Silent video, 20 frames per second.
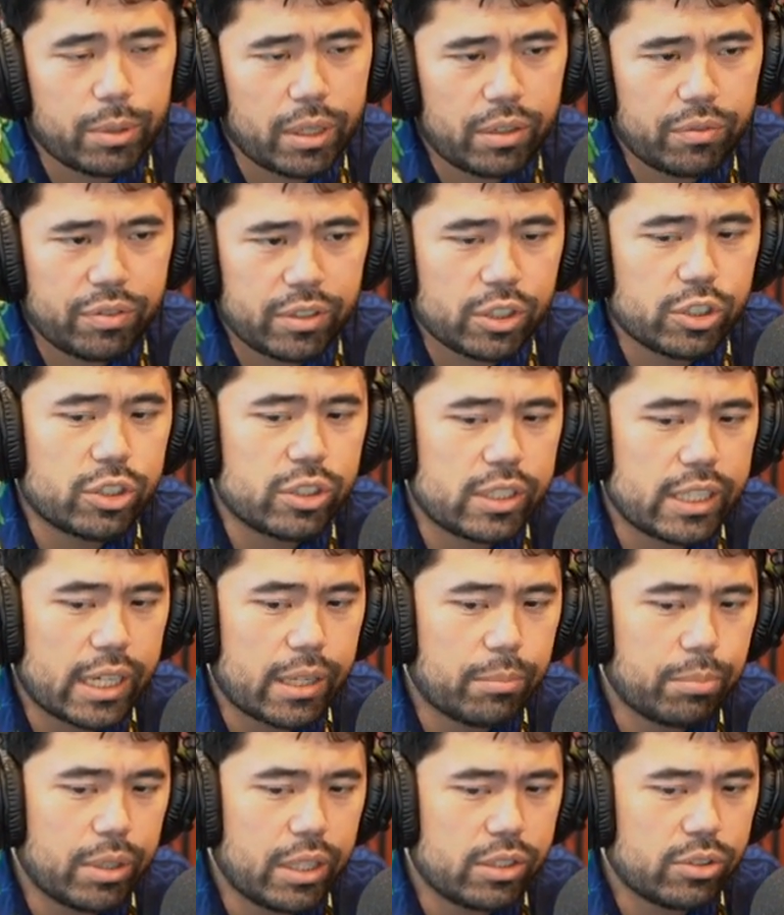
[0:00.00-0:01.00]
finished in
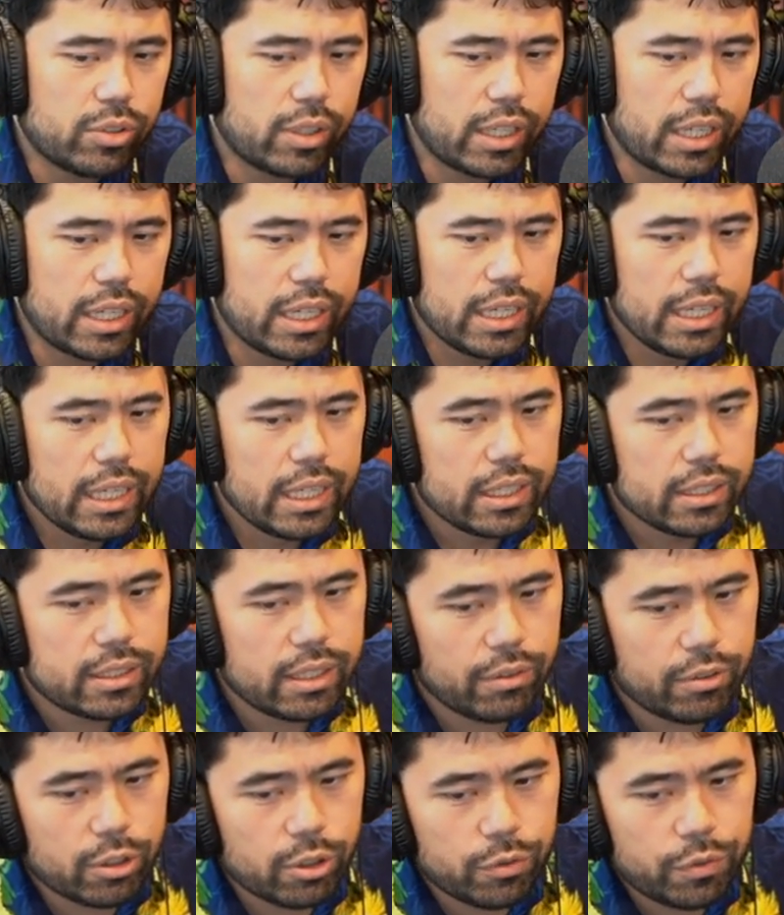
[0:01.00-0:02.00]
second place, so I get
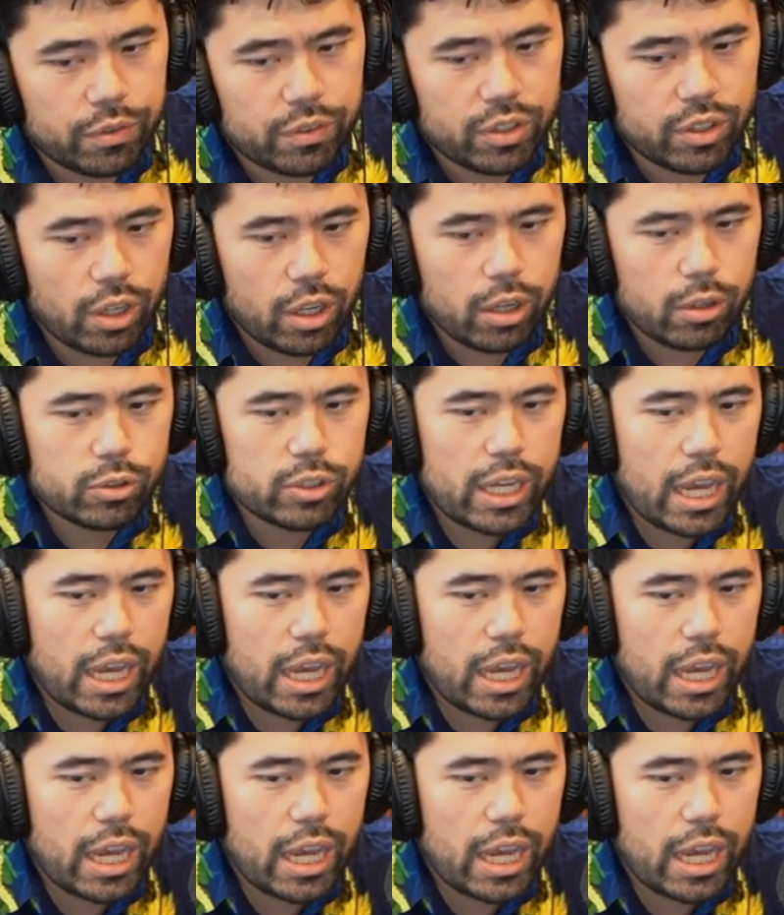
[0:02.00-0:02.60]
$750.